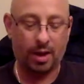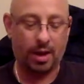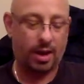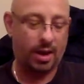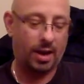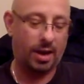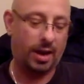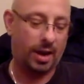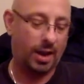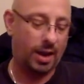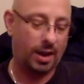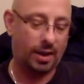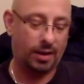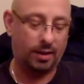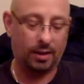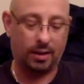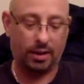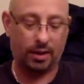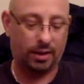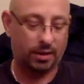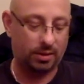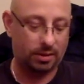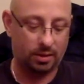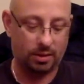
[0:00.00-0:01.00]
And I hate
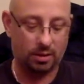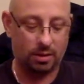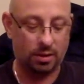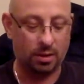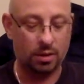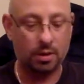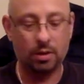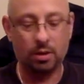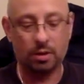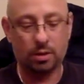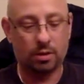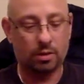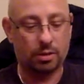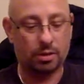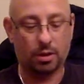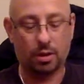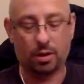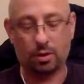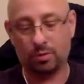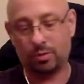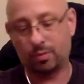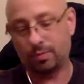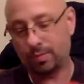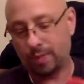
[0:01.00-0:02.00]
leaks.
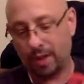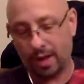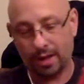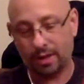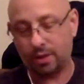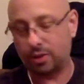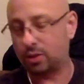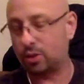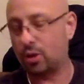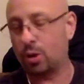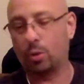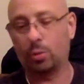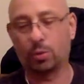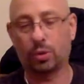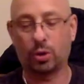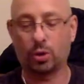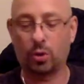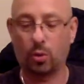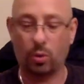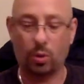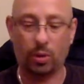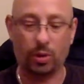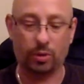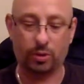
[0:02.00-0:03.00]
So I just go with the
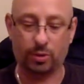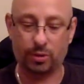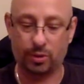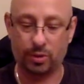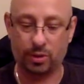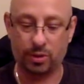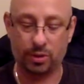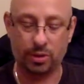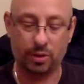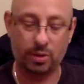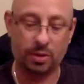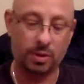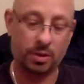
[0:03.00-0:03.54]
coils.